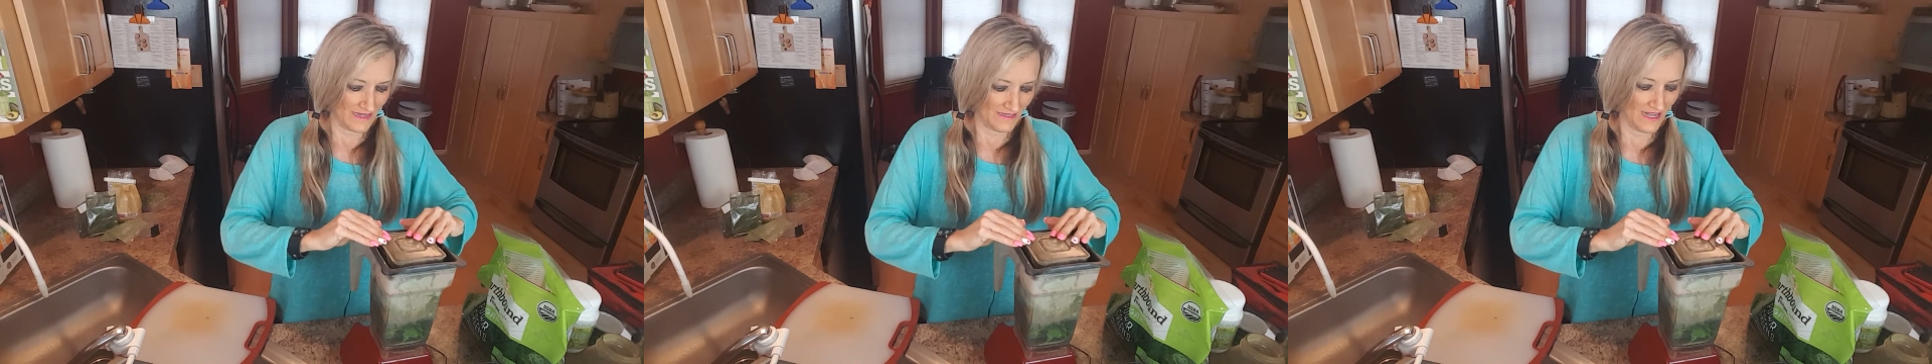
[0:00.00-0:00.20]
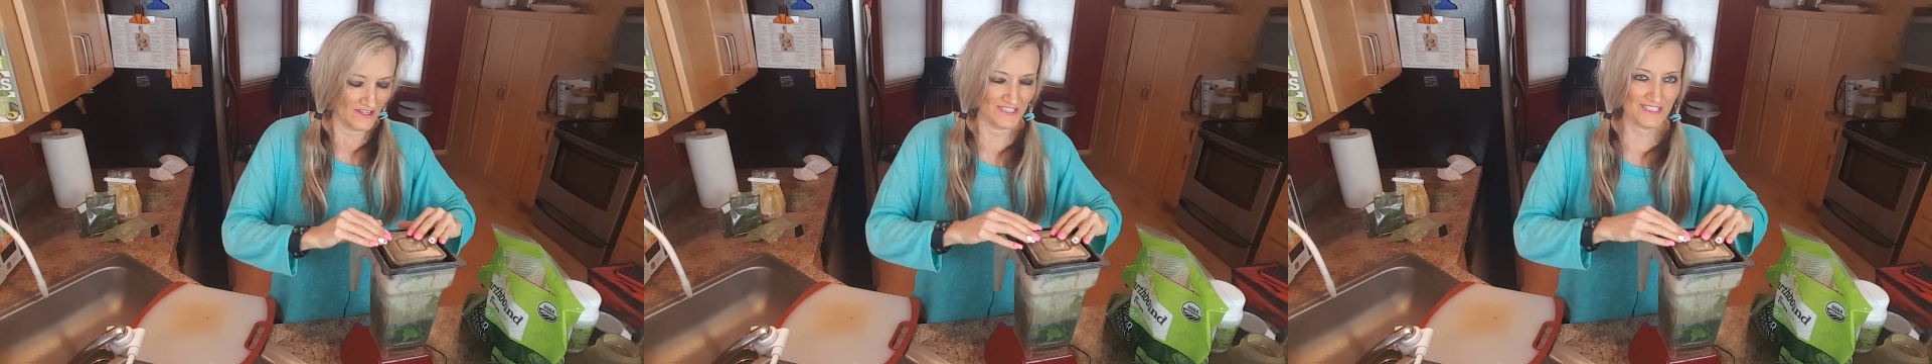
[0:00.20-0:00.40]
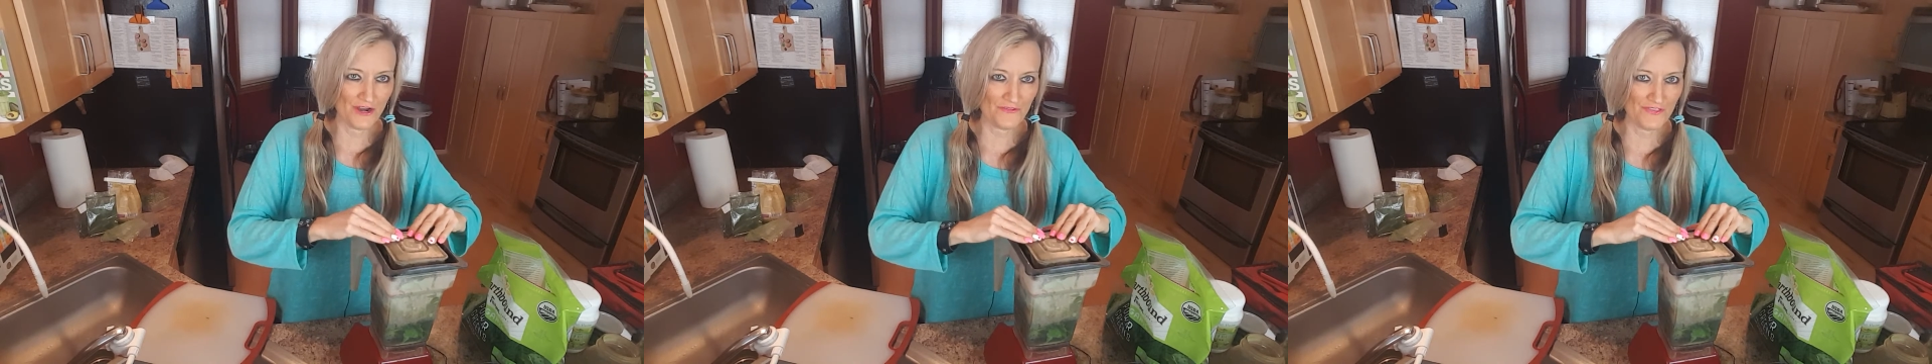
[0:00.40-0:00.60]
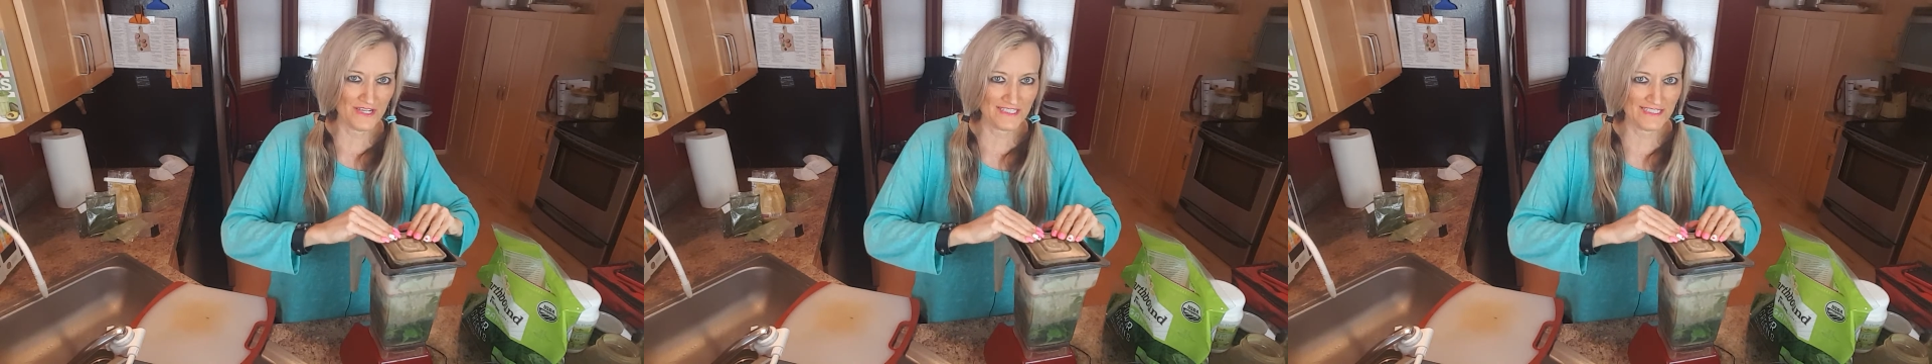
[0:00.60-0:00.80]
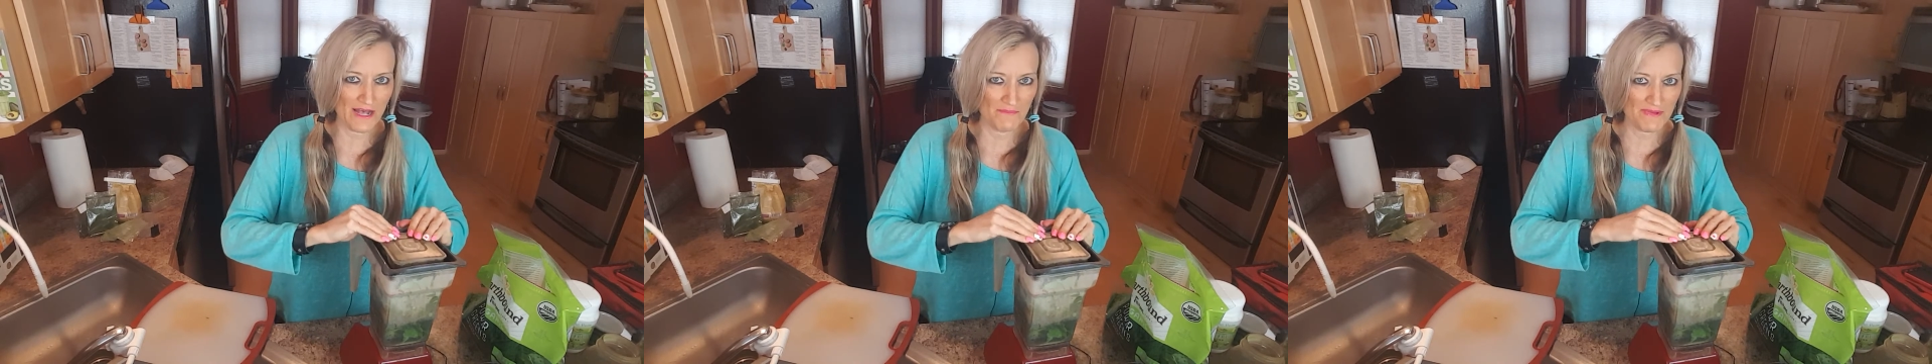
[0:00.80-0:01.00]
I'll start
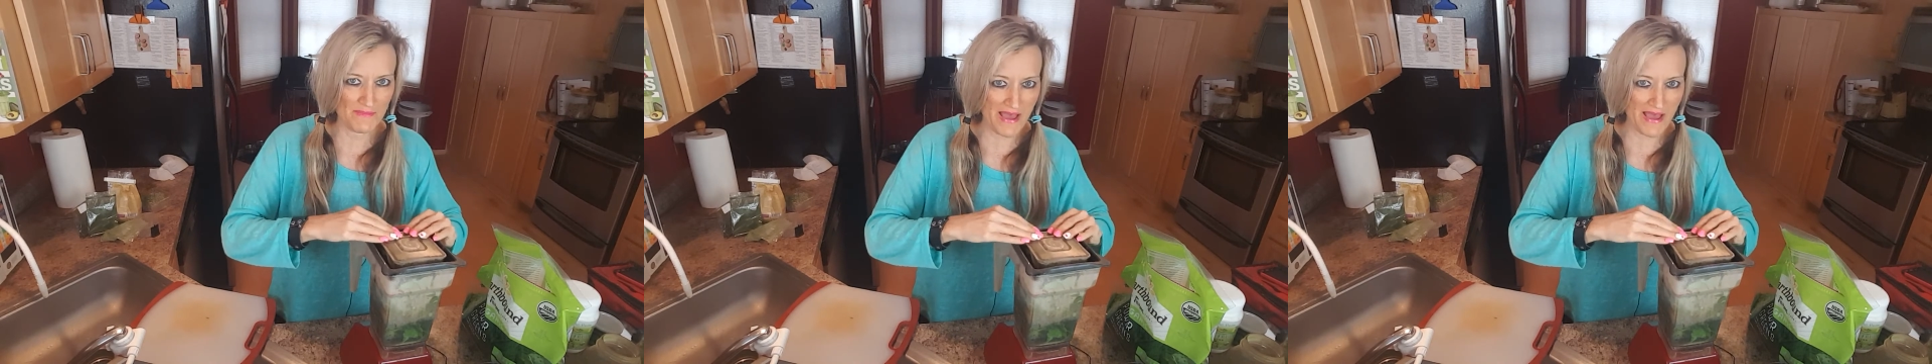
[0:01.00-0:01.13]
this and I'll be